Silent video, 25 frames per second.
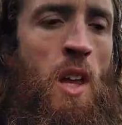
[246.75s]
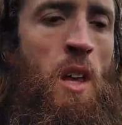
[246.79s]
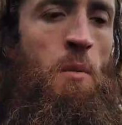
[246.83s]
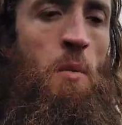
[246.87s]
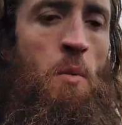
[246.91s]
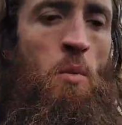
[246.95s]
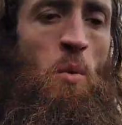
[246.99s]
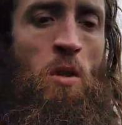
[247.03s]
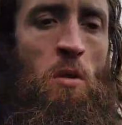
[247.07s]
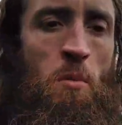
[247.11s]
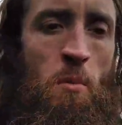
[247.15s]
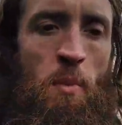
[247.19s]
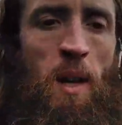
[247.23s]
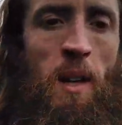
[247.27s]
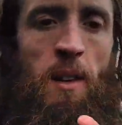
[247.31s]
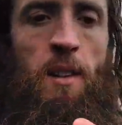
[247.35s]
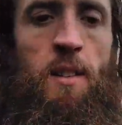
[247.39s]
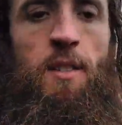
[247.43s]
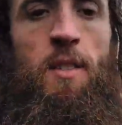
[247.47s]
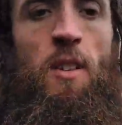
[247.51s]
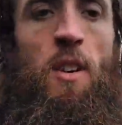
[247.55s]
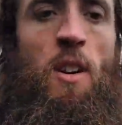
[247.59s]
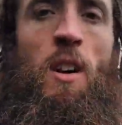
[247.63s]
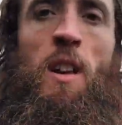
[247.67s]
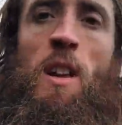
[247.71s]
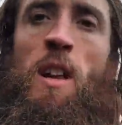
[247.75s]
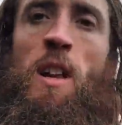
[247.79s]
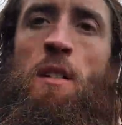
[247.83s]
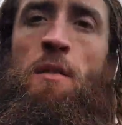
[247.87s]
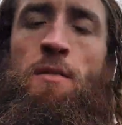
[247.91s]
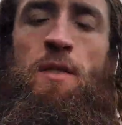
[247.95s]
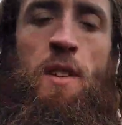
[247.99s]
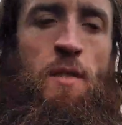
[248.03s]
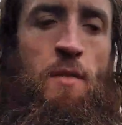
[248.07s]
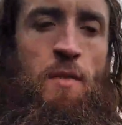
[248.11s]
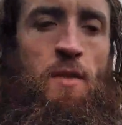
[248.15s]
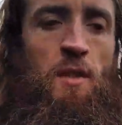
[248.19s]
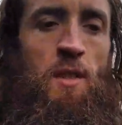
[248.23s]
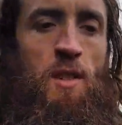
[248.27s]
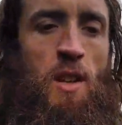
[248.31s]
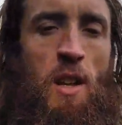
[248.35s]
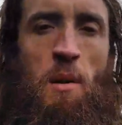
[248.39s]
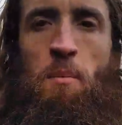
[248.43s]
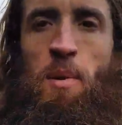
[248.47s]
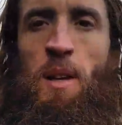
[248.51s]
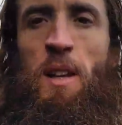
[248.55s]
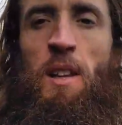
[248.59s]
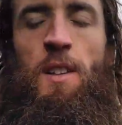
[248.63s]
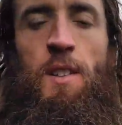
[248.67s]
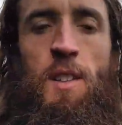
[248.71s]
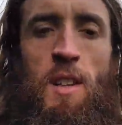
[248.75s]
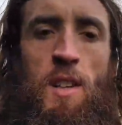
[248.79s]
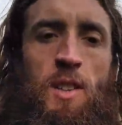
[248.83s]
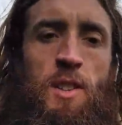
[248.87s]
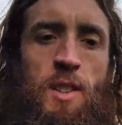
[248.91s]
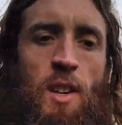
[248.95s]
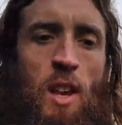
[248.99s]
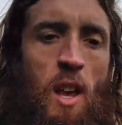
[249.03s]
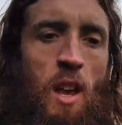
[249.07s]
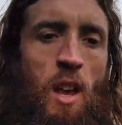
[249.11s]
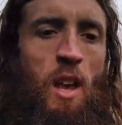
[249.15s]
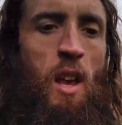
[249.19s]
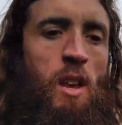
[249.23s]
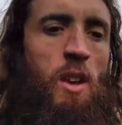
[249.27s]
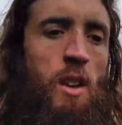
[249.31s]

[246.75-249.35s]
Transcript: and we're meant to all have different abilities.